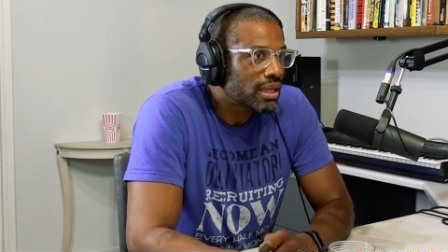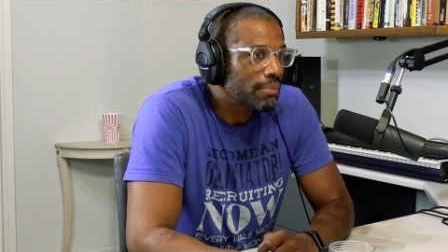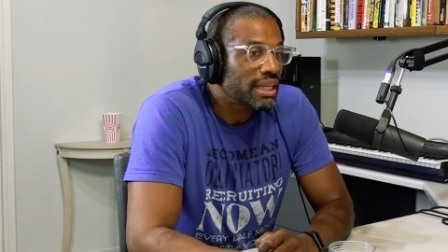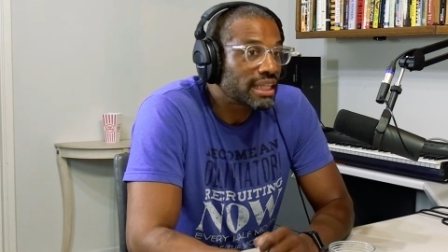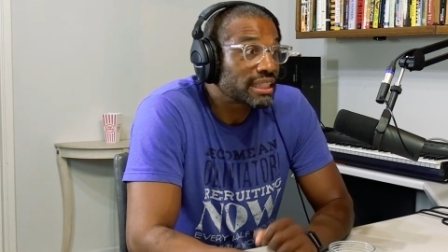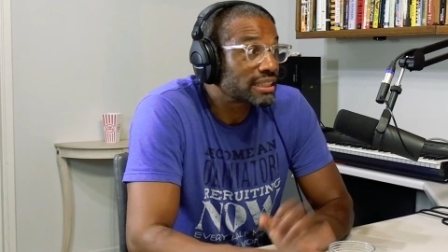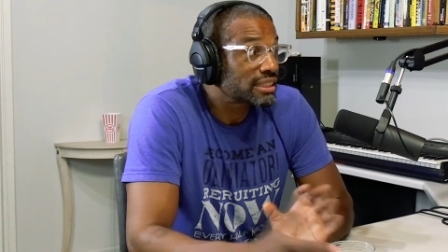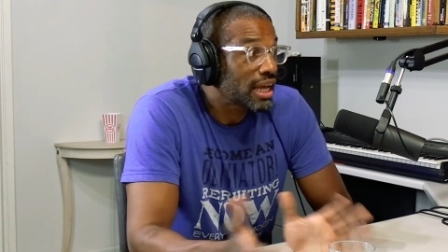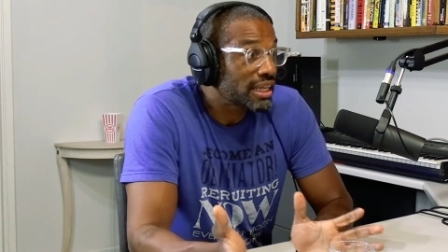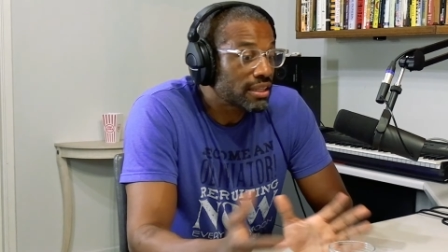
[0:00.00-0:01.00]
I mean, it's
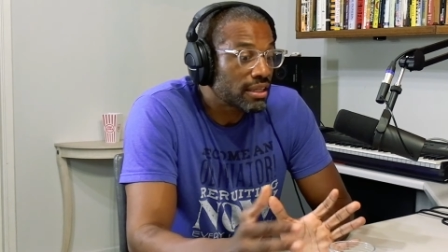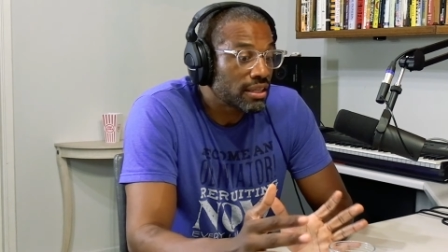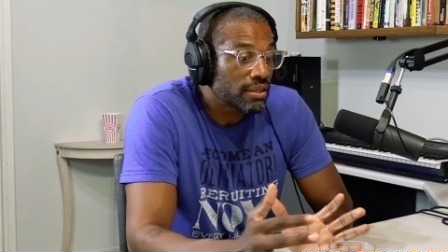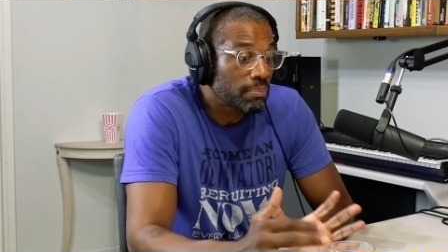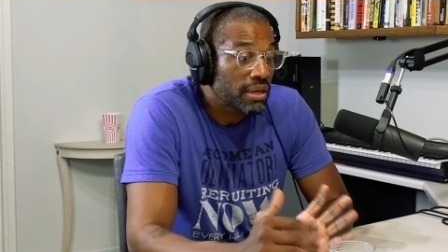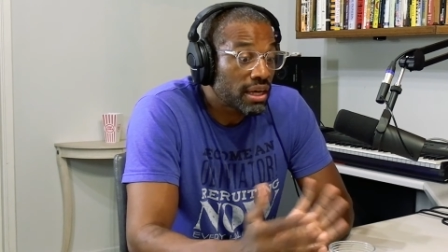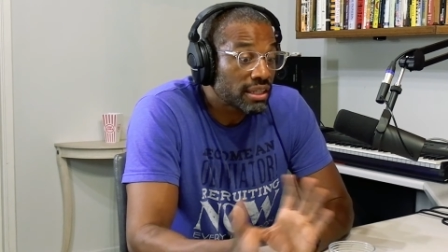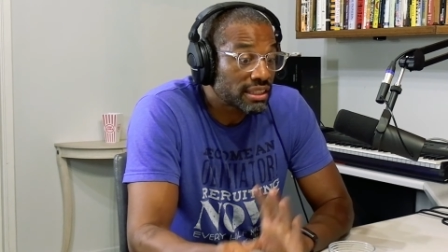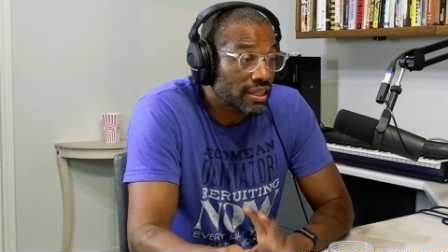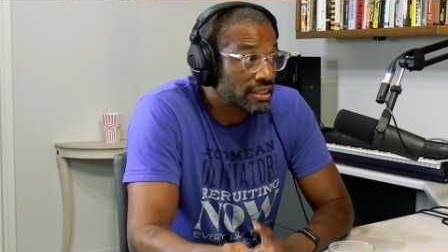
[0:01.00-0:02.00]
excite the the
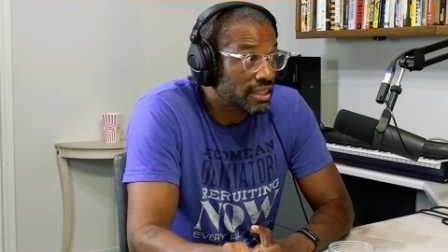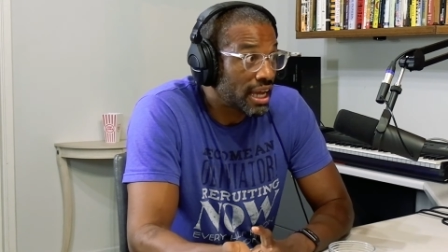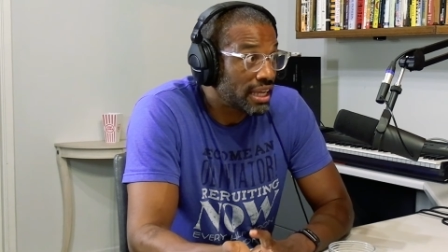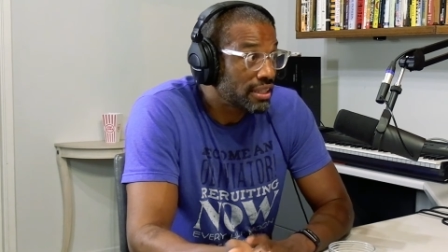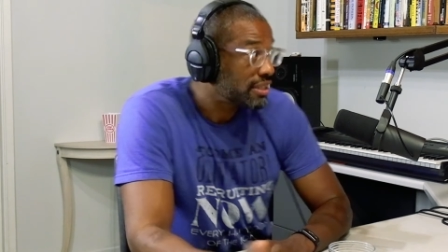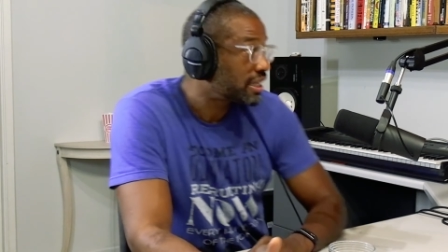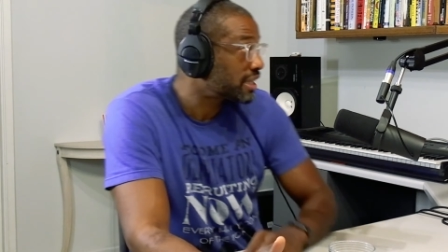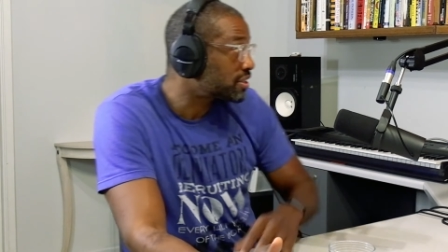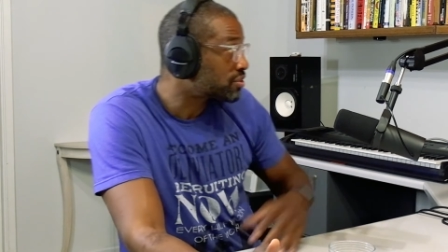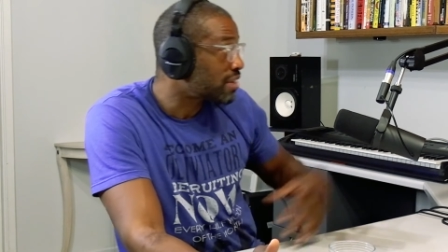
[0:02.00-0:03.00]
perks are exciting, and you
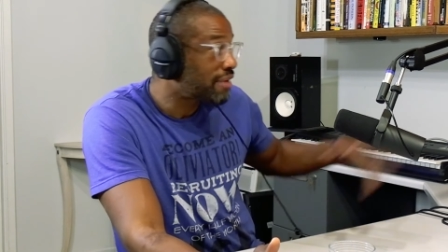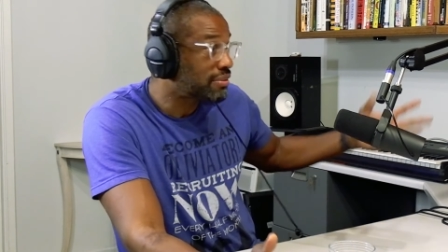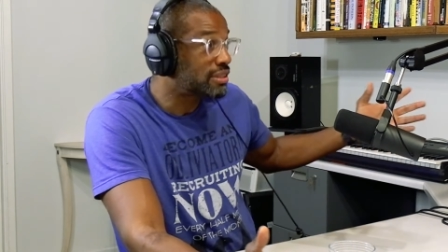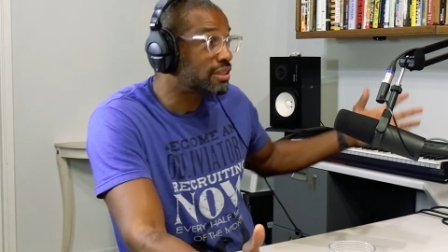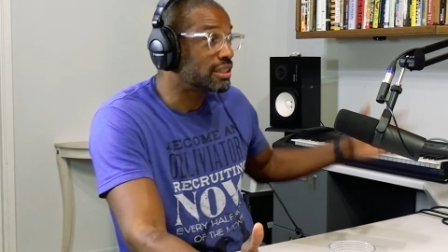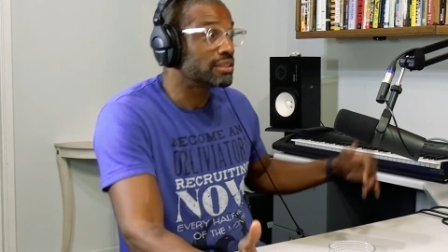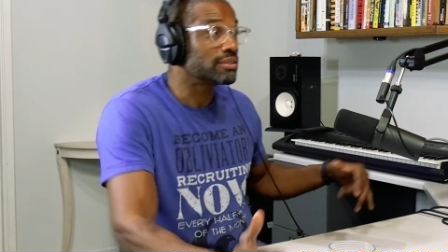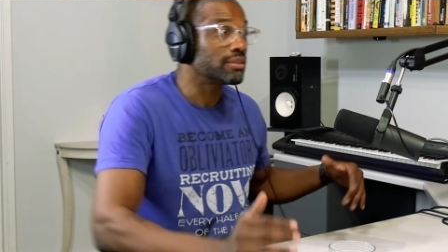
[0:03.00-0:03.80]
get to travel and,